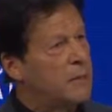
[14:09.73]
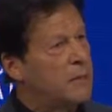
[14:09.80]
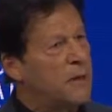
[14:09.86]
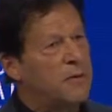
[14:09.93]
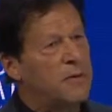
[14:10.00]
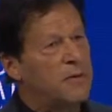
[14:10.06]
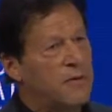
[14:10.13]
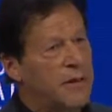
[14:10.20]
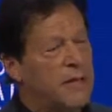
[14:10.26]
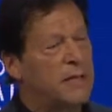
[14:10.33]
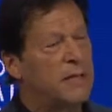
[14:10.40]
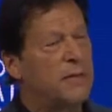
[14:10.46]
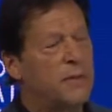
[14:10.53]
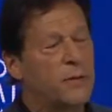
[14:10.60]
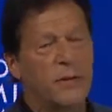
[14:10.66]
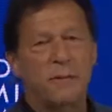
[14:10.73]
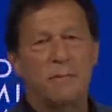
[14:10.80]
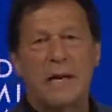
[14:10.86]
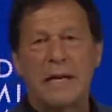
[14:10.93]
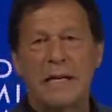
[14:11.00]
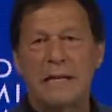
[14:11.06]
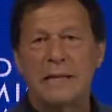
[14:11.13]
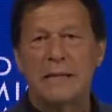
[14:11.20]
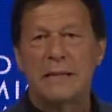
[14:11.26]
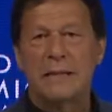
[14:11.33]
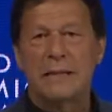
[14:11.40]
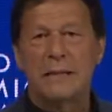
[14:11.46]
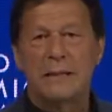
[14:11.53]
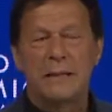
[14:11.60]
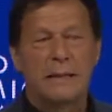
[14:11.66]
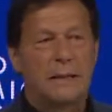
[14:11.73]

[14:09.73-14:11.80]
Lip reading: one of the fastest growing markets,